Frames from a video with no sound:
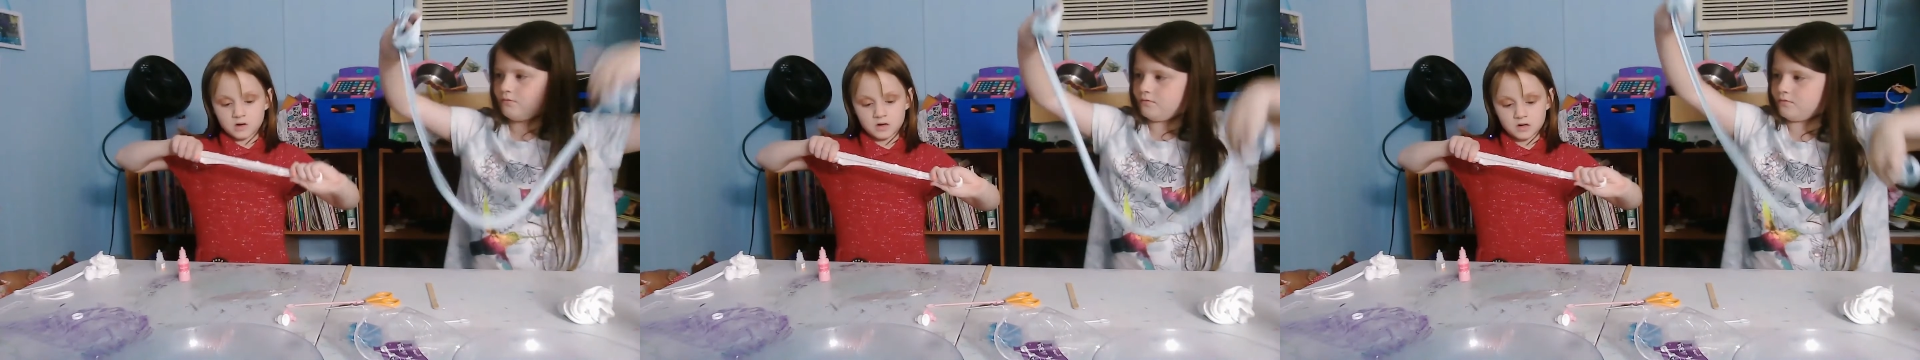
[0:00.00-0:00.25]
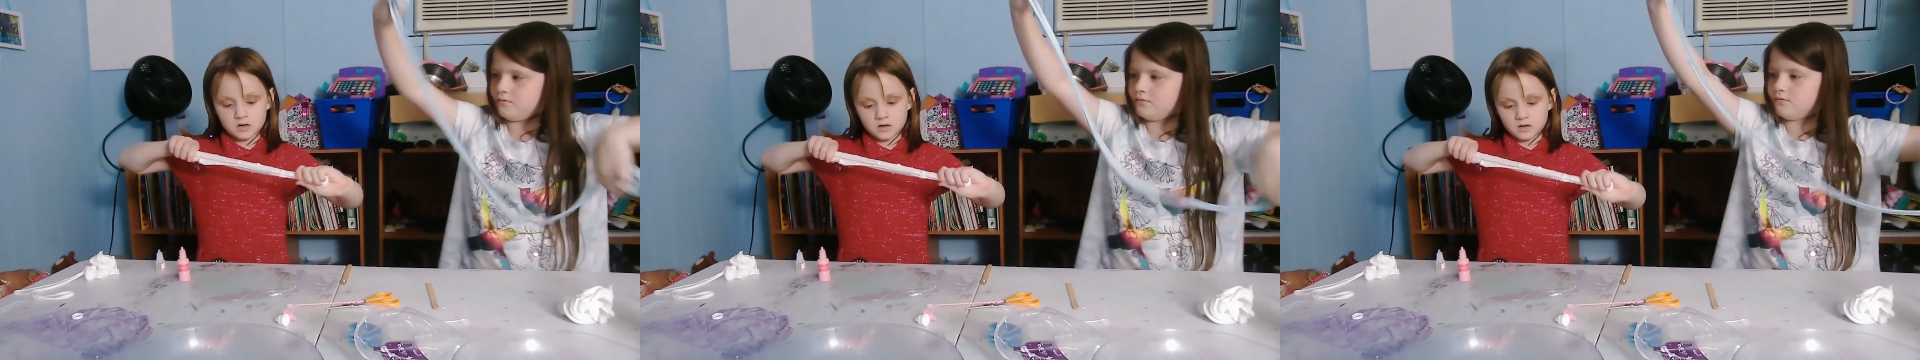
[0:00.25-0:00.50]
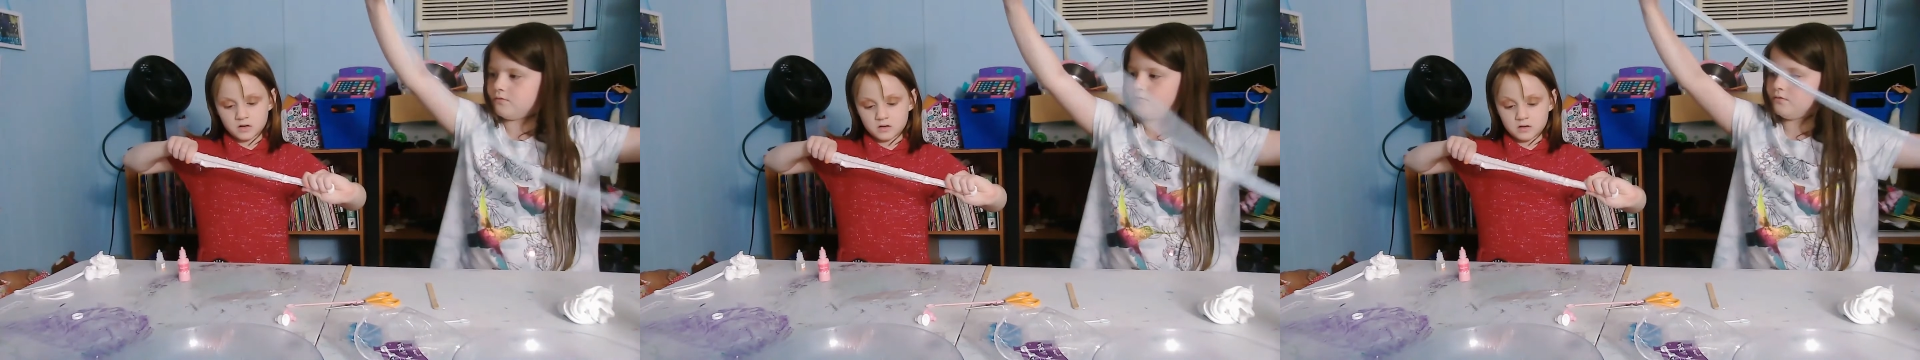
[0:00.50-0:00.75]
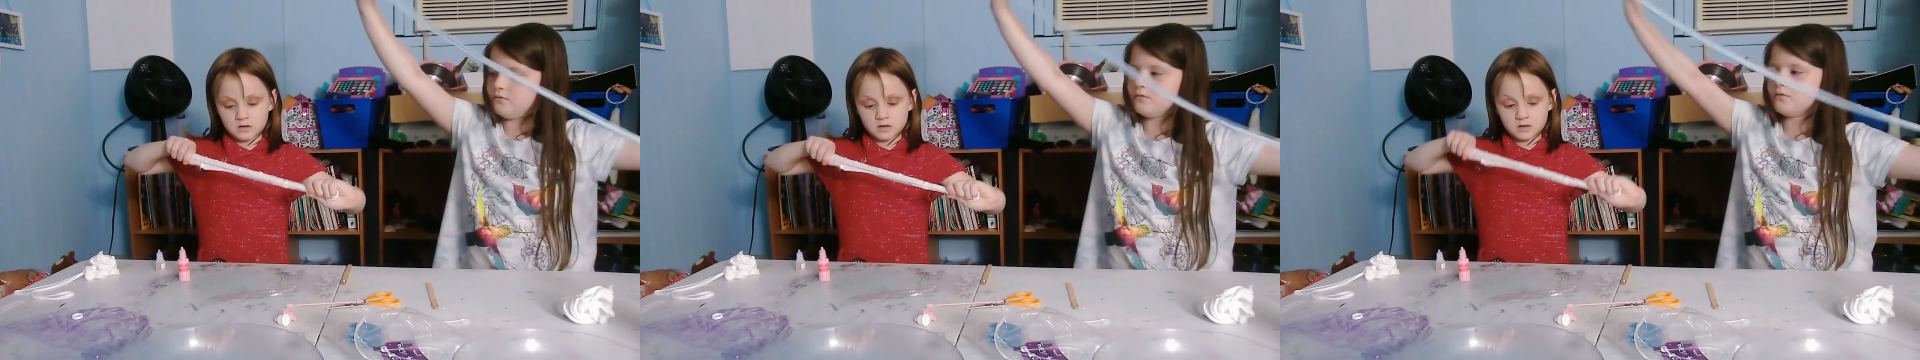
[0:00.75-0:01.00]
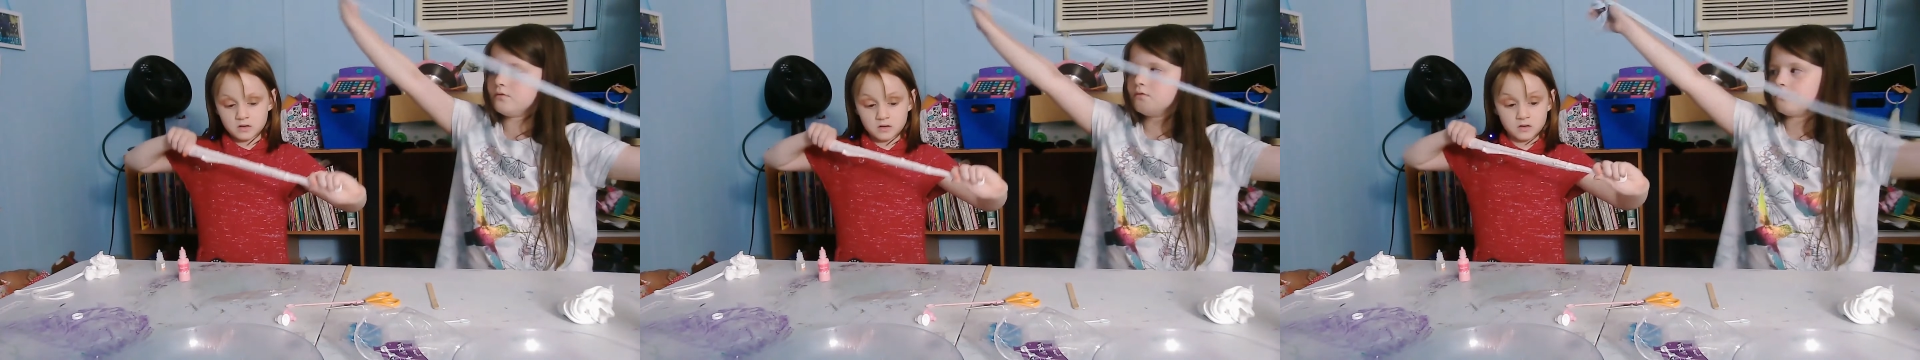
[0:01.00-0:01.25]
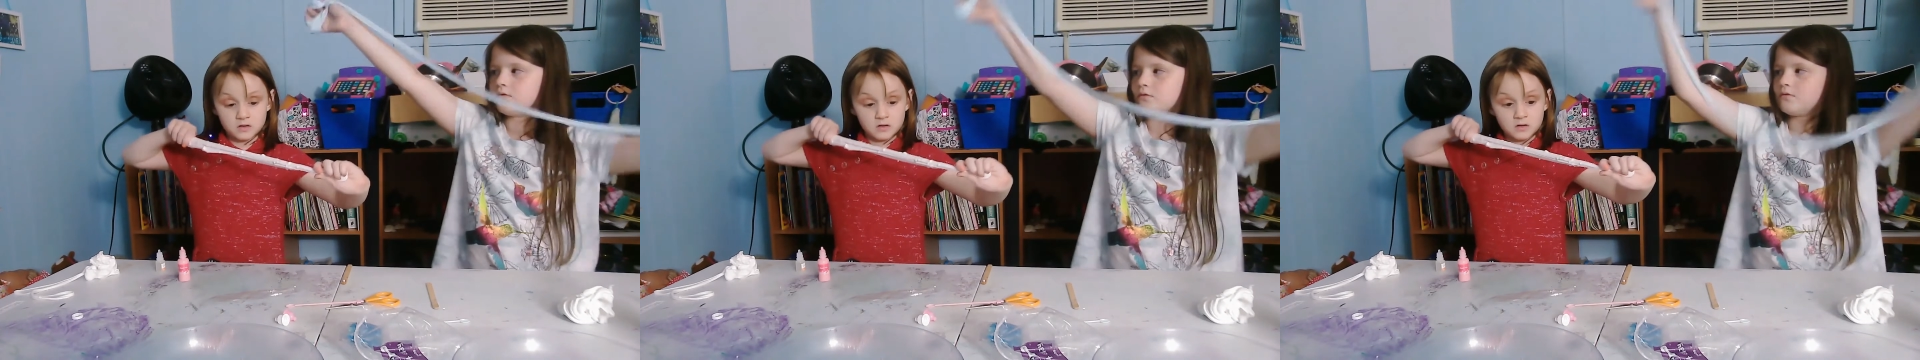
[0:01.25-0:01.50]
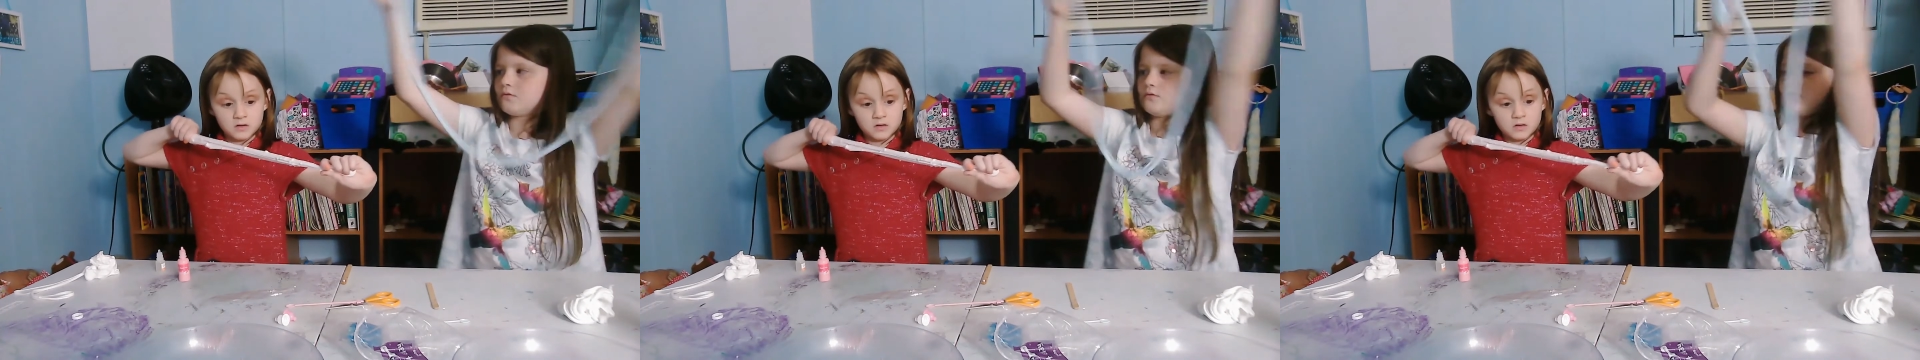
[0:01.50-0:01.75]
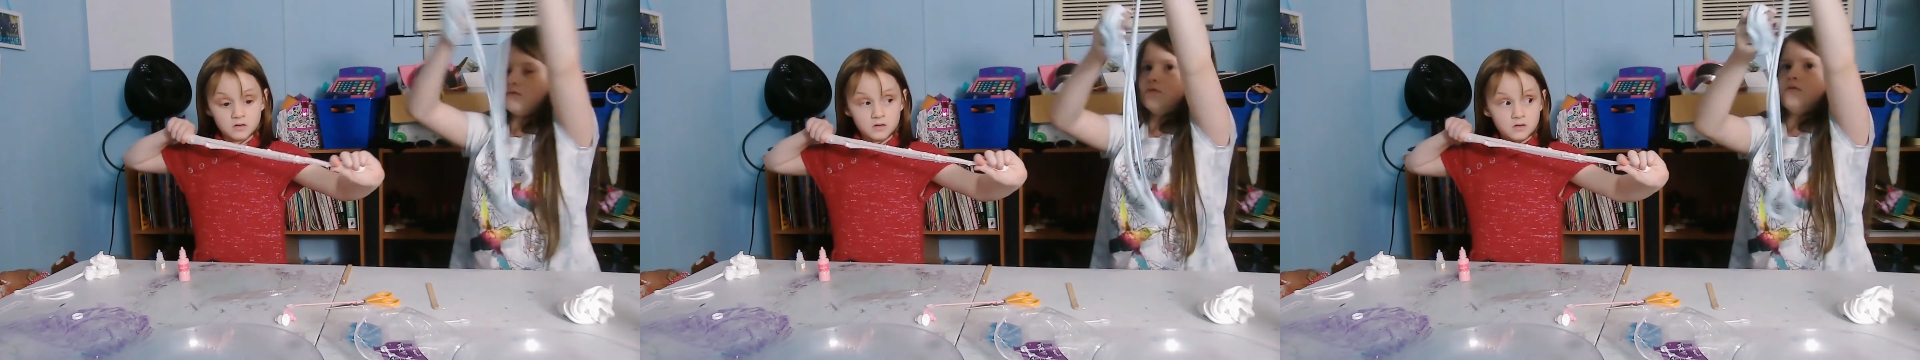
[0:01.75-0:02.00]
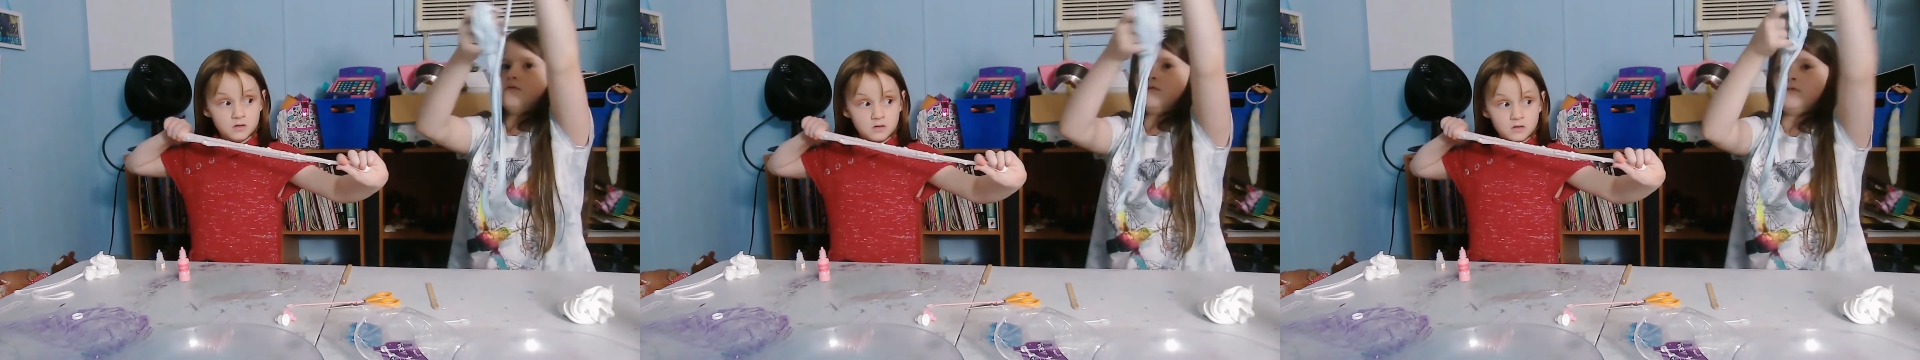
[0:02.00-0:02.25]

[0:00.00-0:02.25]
Nothing is said.